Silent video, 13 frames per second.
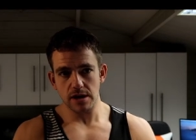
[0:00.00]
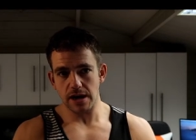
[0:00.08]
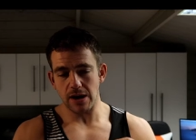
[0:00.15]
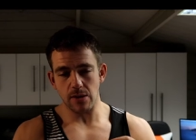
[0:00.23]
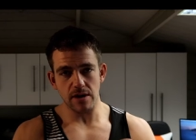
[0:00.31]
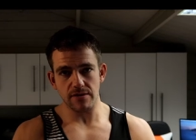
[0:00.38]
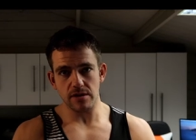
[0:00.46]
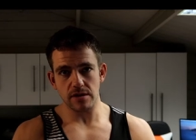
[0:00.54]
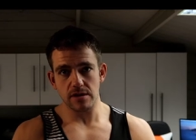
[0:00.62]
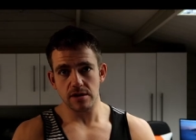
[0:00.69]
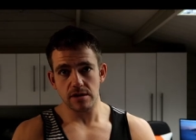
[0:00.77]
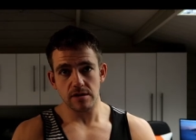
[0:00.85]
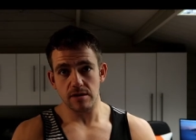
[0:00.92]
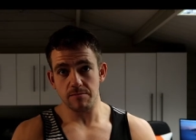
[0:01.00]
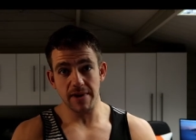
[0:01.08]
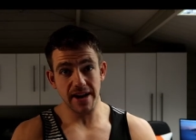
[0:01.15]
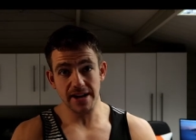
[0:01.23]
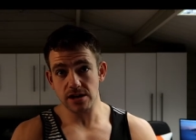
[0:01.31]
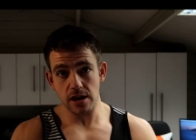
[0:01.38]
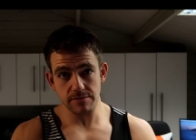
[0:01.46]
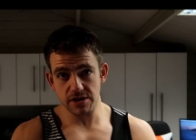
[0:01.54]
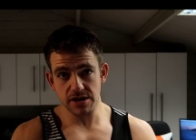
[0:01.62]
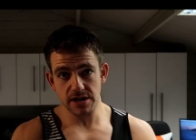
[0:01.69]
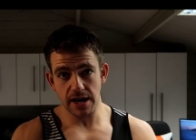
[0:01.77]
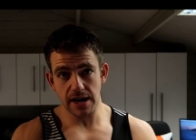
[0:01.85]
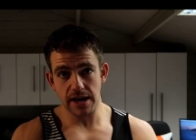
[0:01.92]
However, many times you
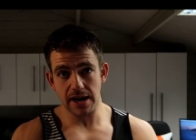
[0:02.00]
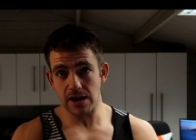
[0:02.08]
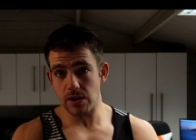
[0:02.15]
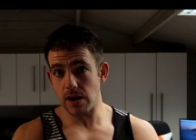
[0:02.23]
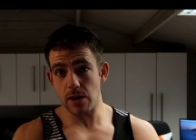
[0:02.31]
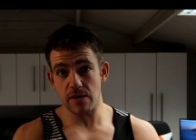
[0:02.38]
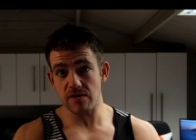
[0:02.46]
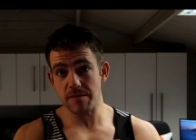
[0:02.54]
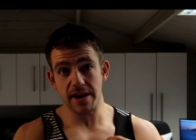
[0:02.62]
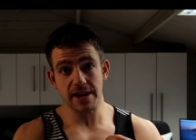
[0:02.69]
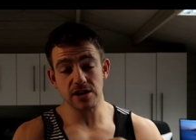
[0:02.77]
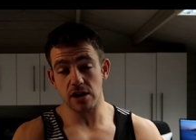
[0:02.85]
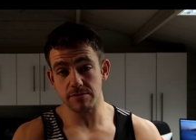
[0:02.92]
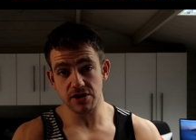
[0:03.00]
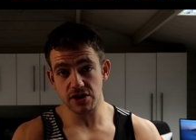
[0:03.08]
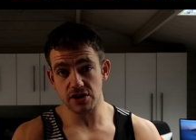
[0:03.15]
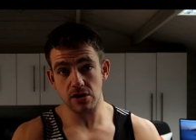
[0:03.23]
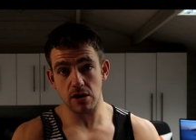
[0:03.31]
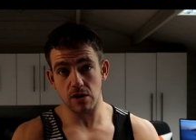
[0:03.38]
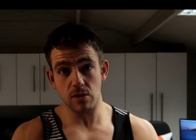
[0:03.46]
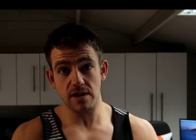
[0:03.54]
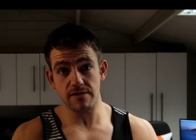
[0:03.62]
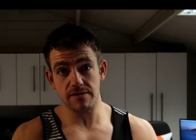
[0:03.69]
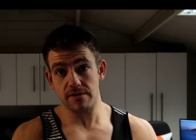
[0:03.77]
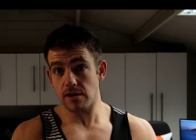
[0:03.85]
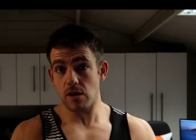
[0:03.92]
say it, or however many times you start
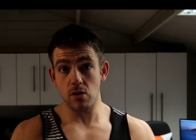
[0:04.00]
with,